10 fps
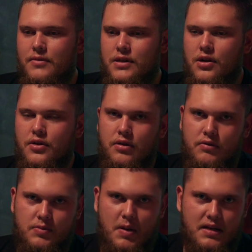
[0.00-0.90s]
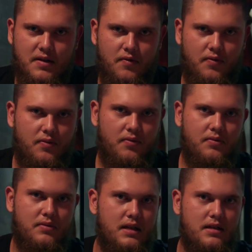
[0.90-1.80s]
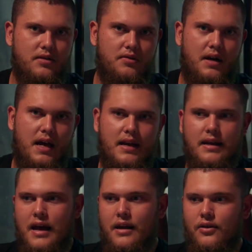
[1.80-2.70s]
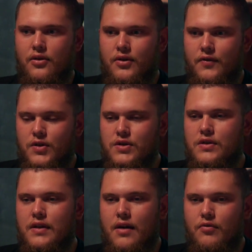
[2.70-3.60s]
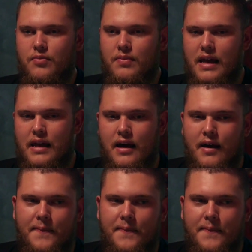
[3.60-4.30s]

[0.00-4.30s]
So the respective digital and analog versions of that would be